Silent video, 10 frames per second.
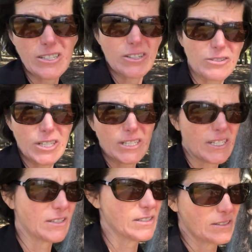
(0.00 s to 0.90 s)
So she
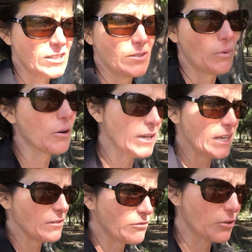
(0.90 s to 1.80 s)
won't
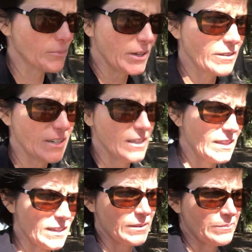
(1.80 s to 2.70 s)
eat for me or
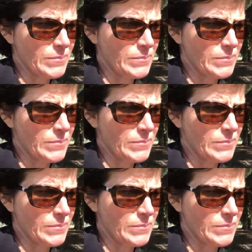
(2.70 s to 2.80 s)
anything.